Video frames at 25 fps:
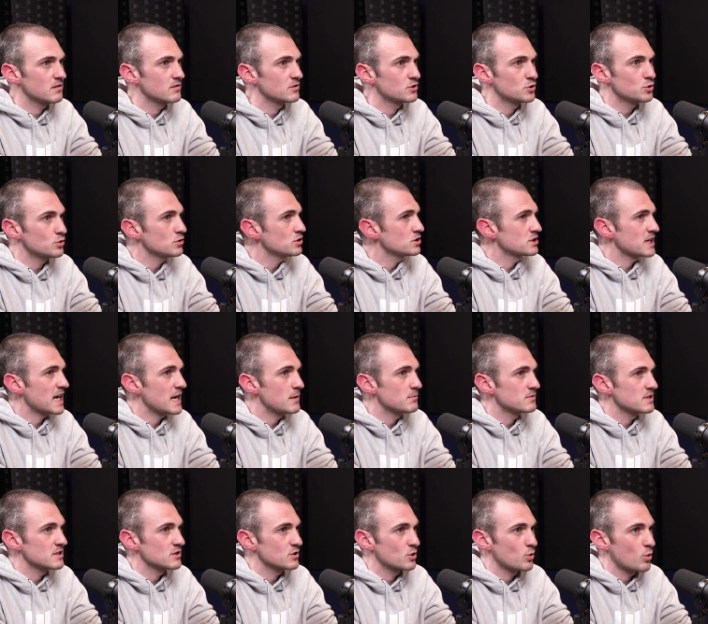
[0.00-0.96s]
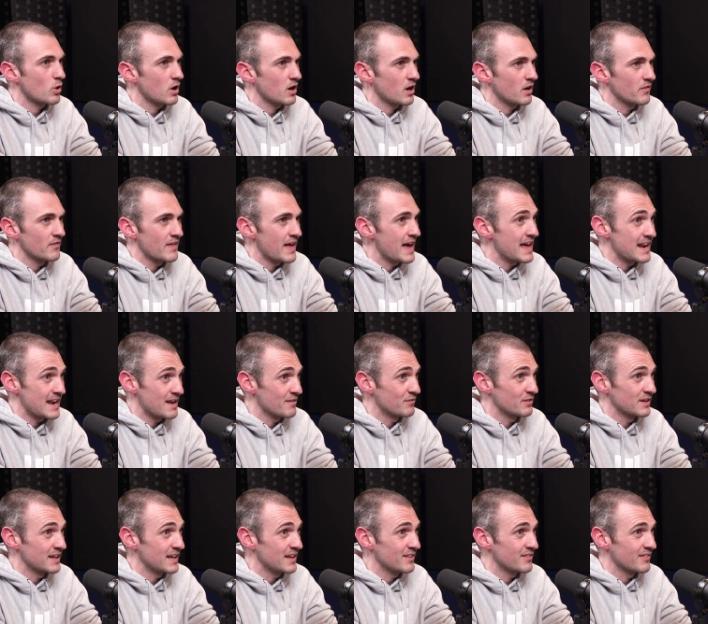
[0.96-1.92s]
Jordan James isn't quite on their
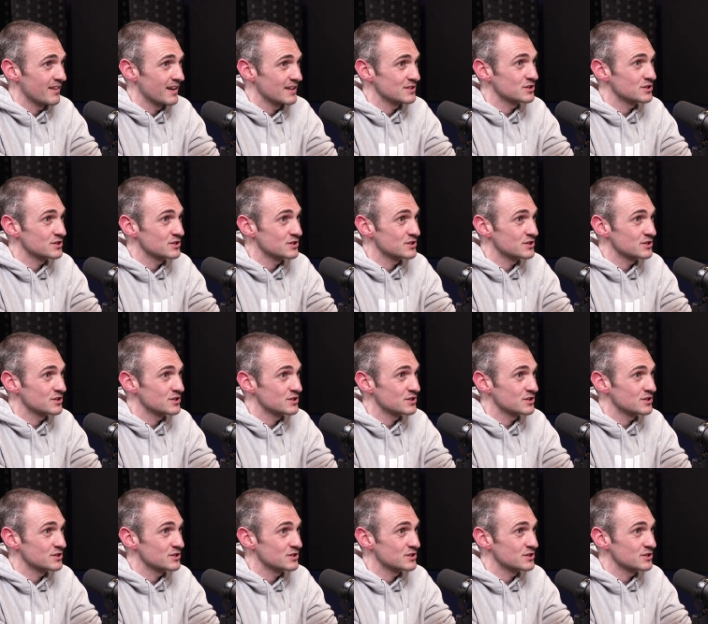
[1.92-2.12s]
level either.